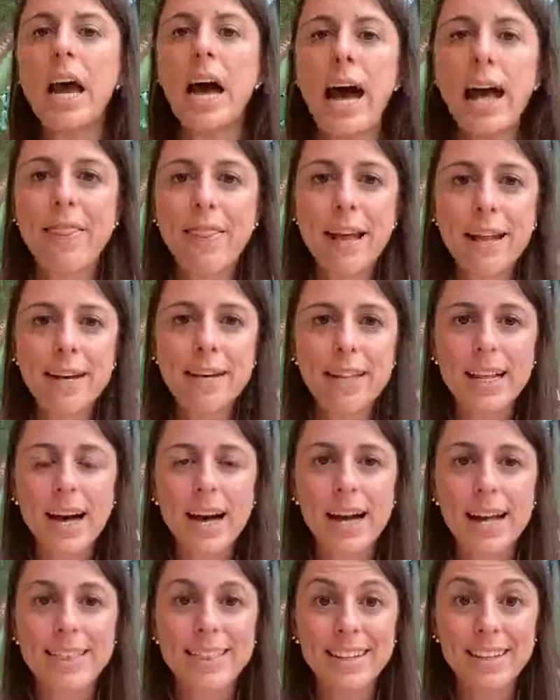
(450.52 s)
And then
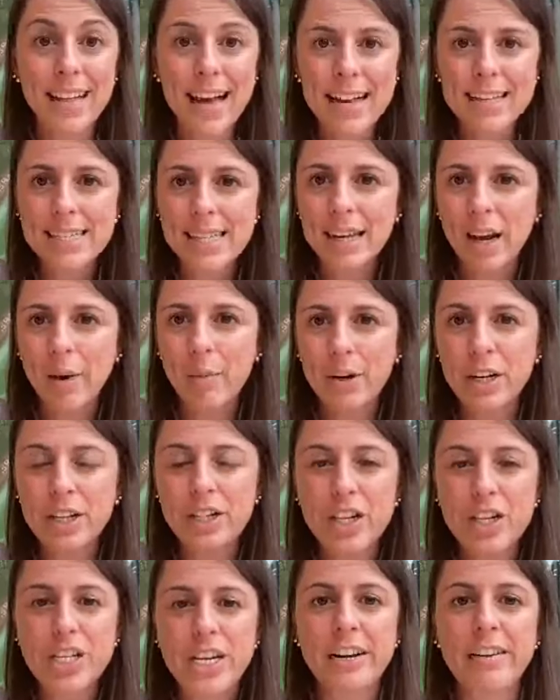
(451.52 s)
the last thing I wanted
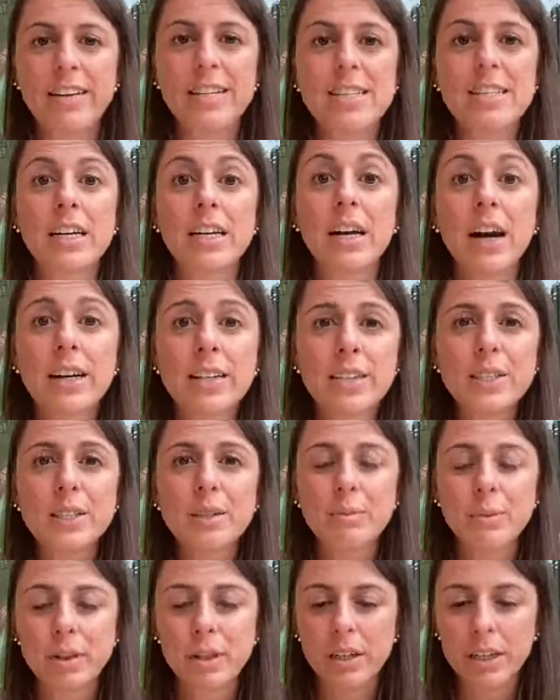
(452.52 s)
to share is the
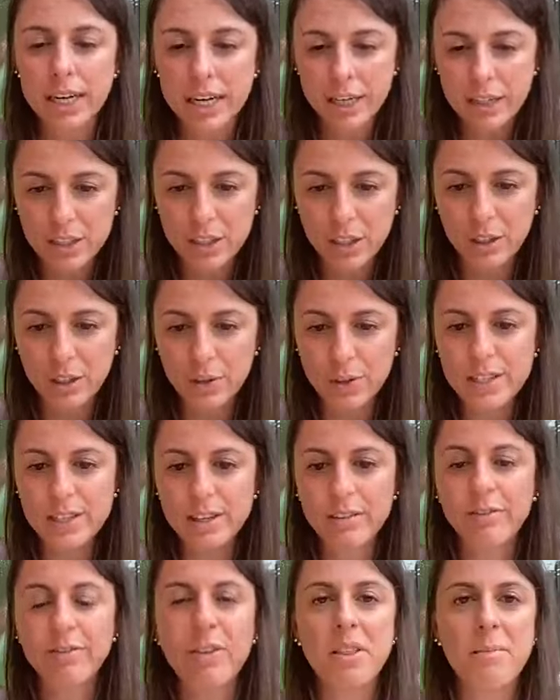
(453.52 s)
customer
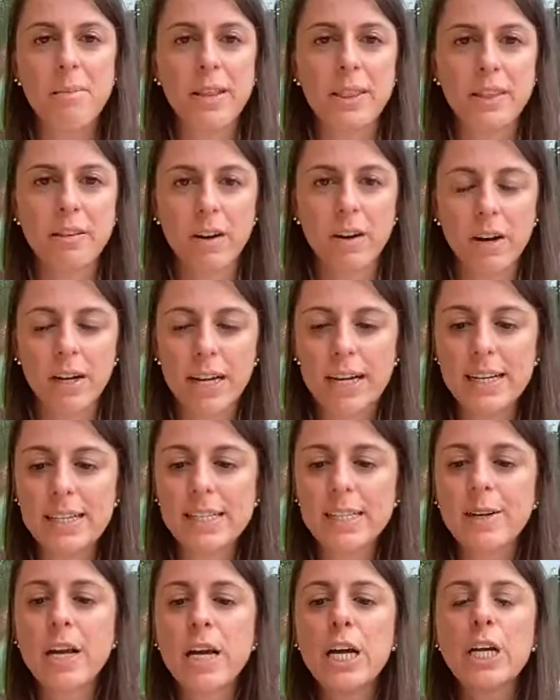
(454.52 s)
exclusive for the month of August.